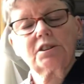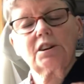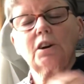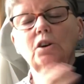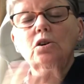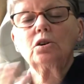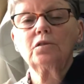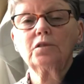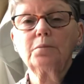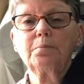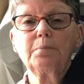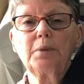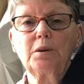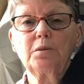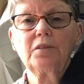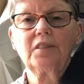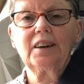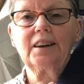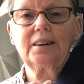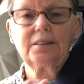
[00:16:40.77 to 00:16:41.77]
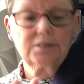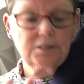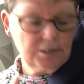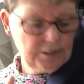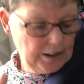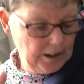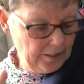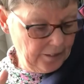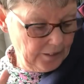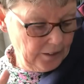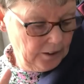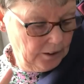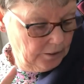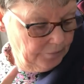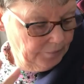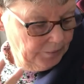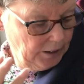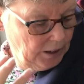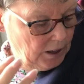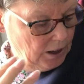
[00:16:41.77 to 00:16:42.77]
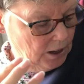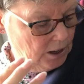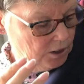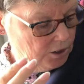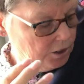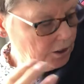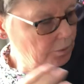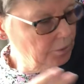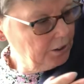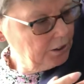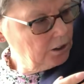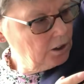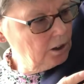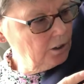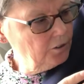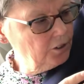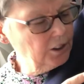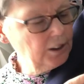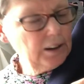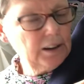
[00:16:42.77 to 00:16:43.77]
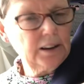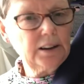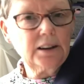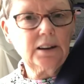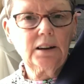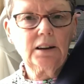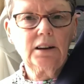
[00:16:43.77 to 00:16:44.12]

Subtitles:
I cut them both out together. So I'd got the